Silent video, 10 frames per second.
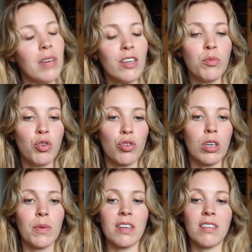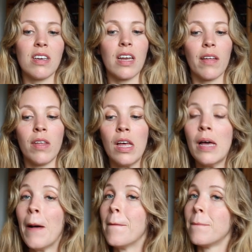as a majority we can say that
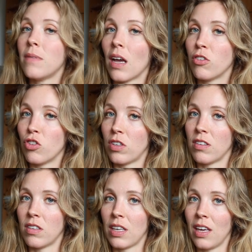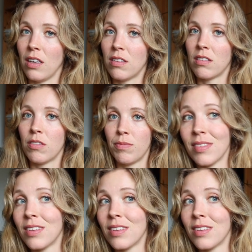that just isn't the case.